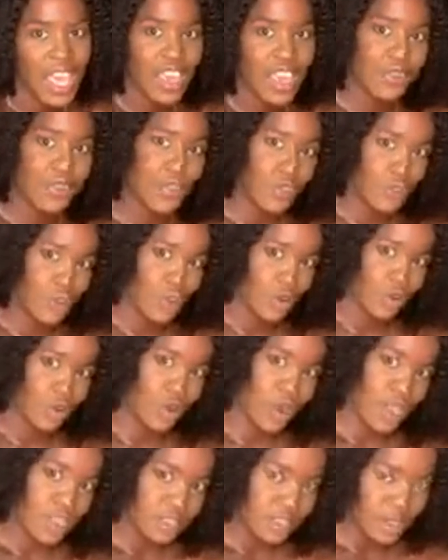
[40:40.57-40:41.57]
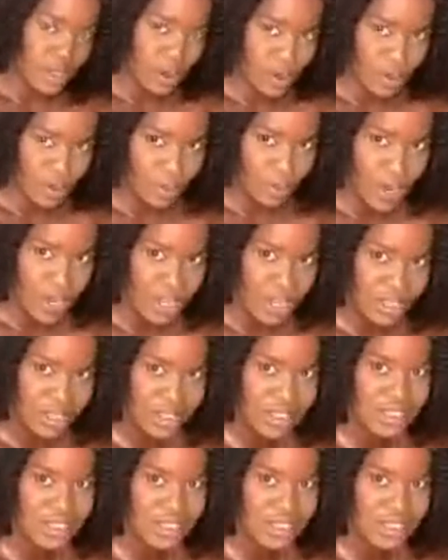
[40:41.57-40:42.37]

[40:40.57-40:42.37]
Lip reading: even though it requires a lot of money to